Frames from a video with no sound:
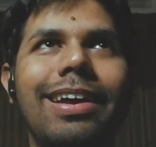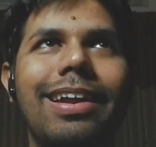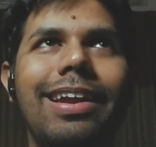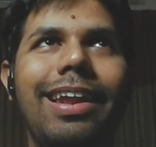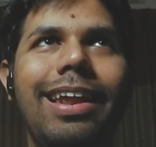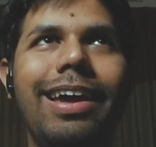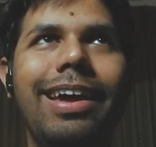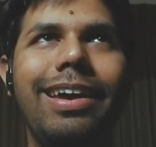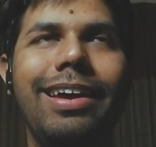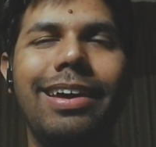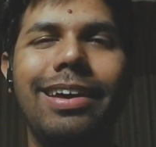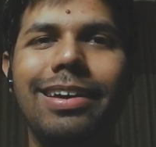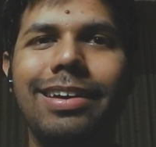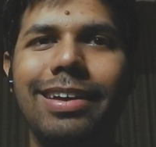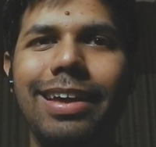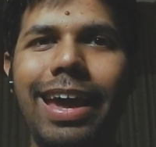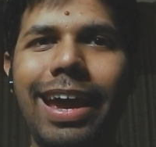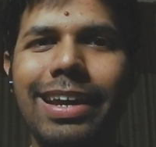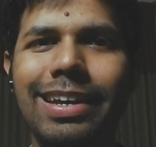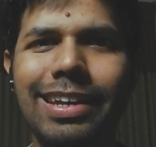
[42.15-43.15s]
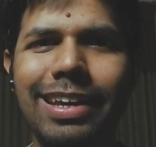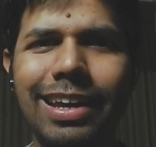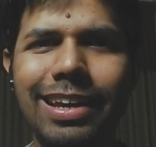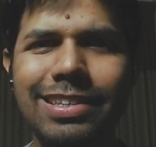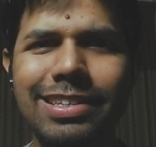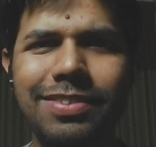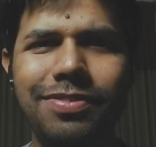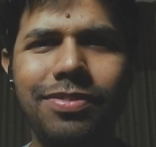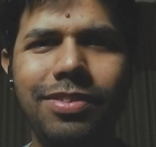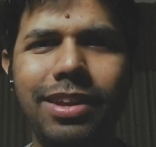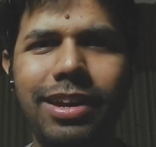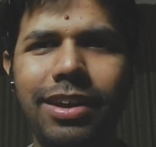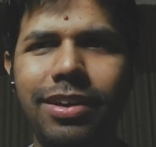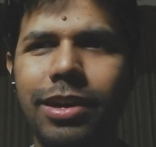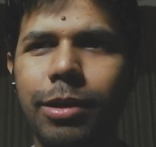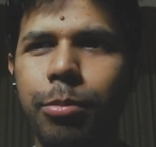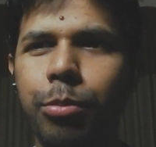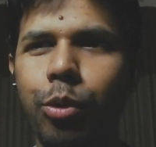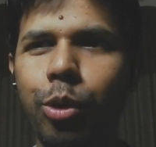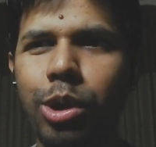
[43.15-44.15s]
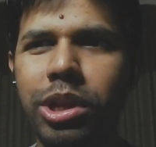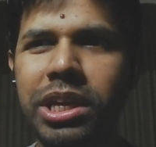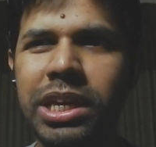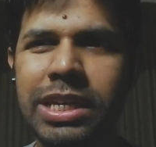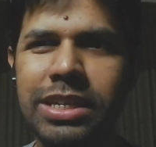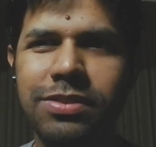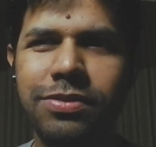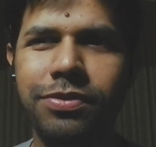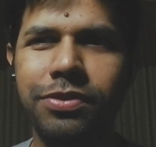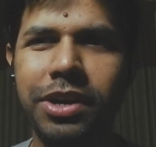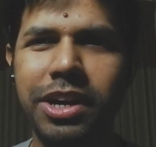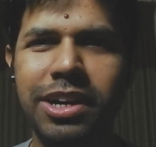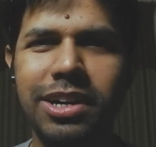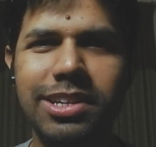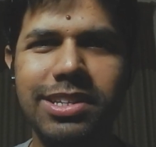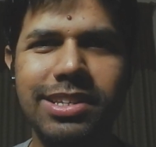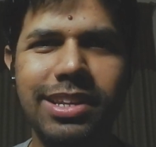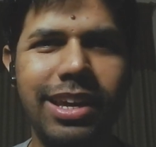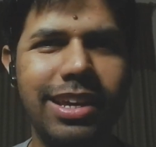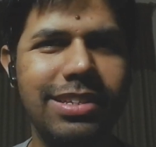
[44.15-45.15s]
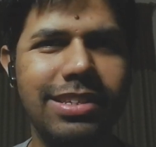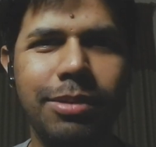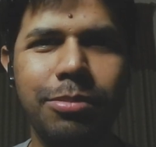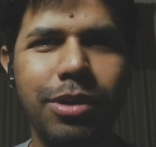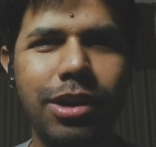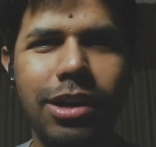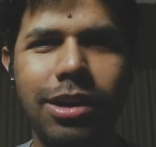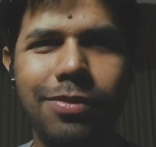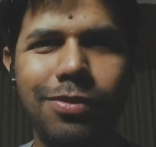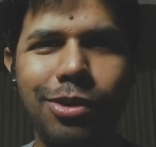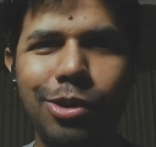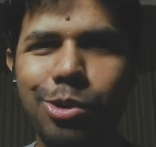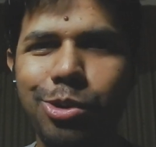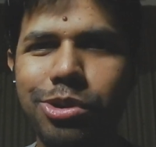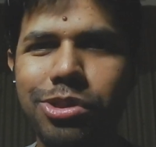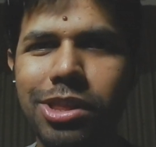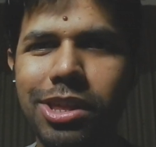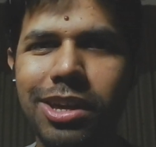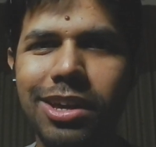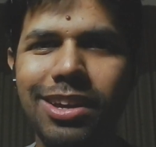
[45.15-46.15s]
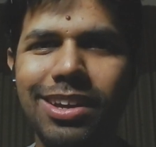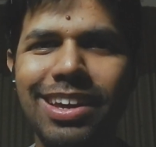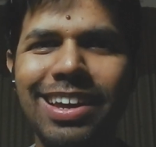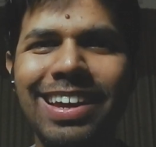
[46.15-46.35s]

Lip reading: like acting as if like bullying his friend is like some kind of a good thing?